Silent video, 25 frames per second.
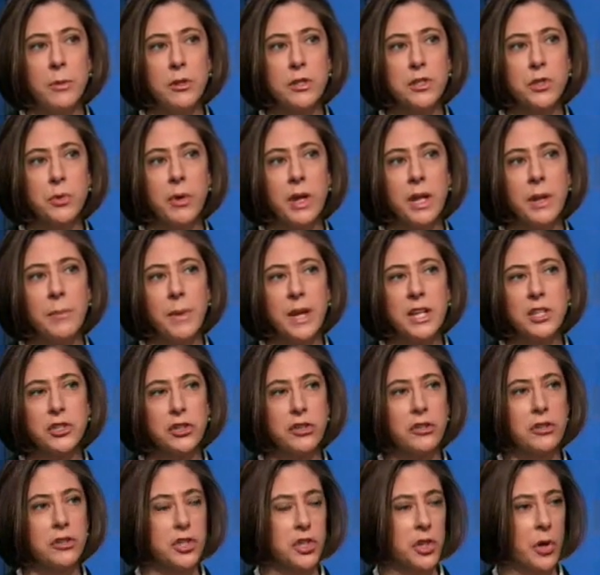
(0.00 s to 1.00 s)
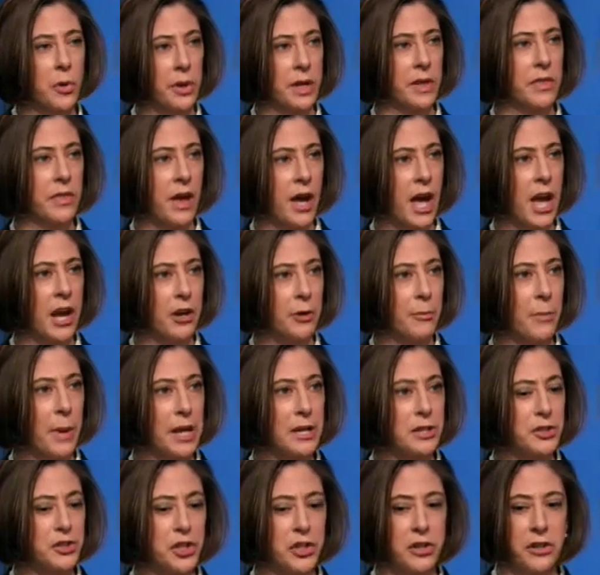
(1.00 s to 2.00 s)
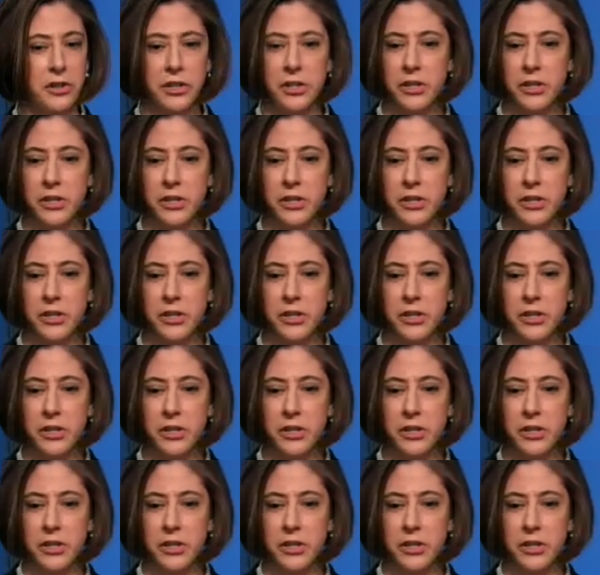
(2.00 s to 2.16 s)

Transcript: You just want to make sure you're showing the hiring manager,